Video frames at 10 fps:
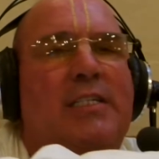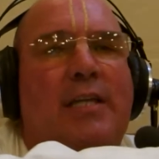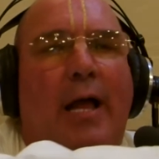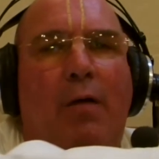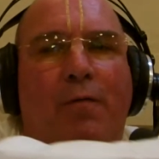
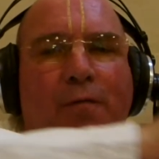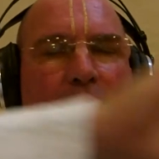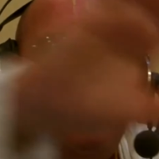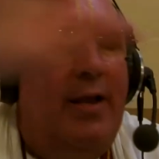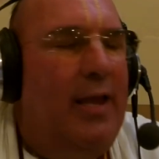solve
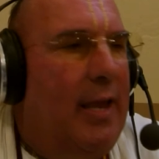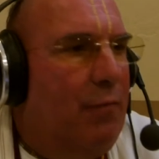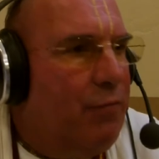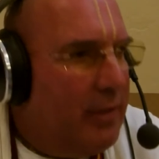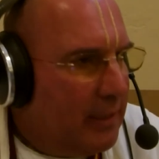
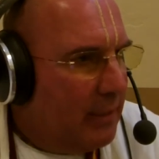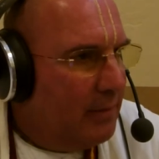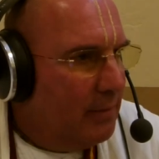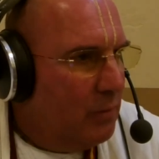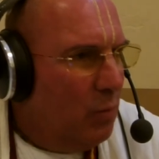everything.
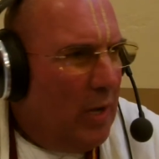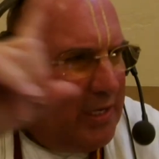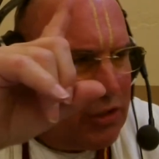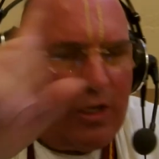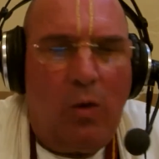
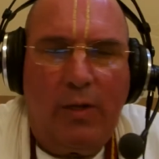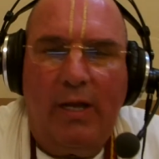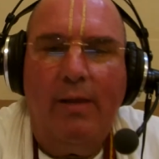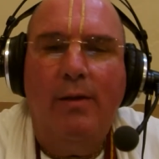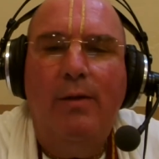One shloka.
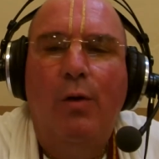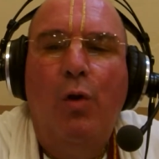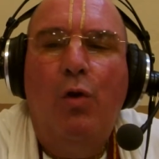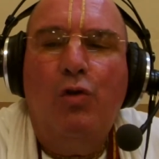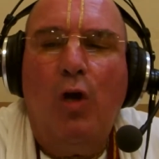
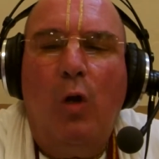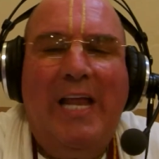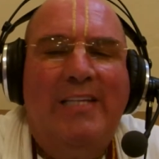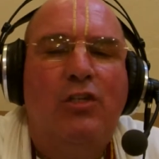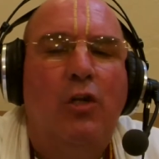So
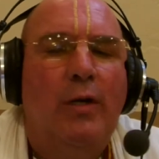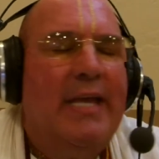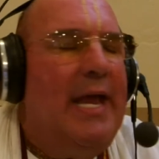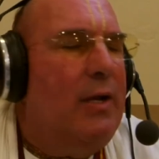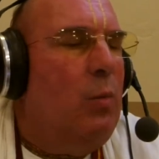let's
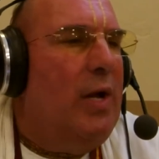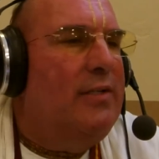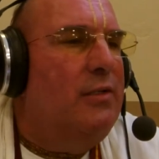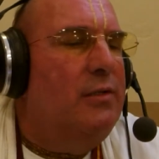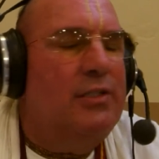look at
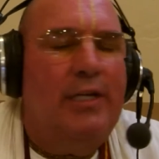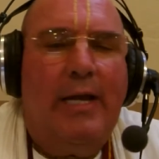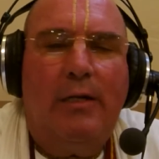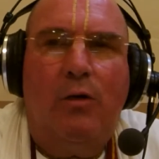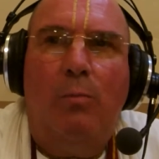what
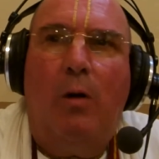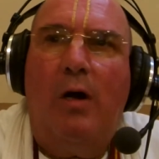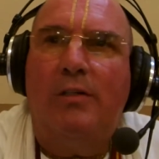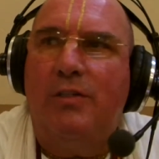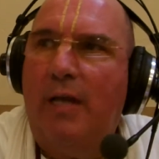Sanat
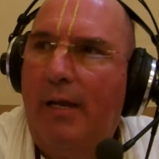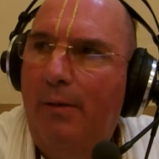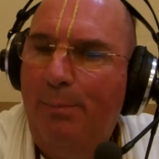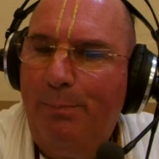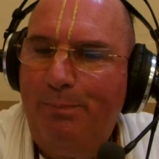Kumar said.
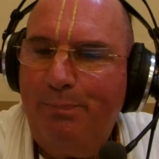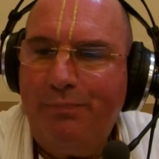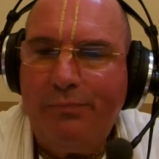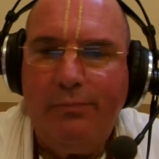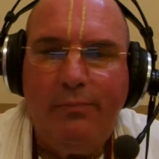
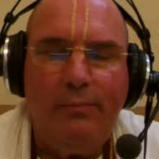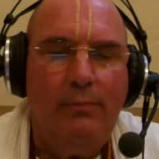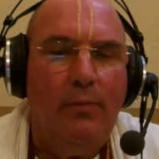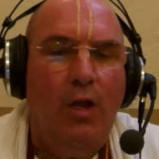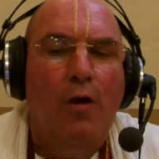
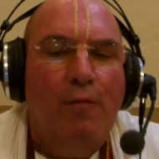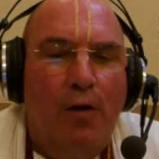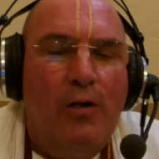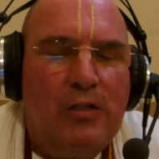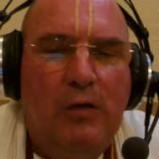
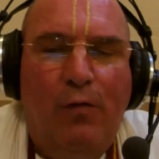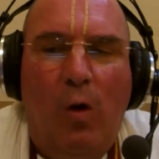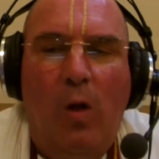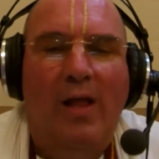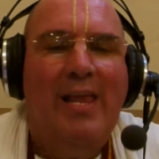First of
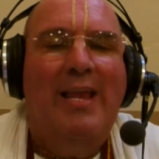all,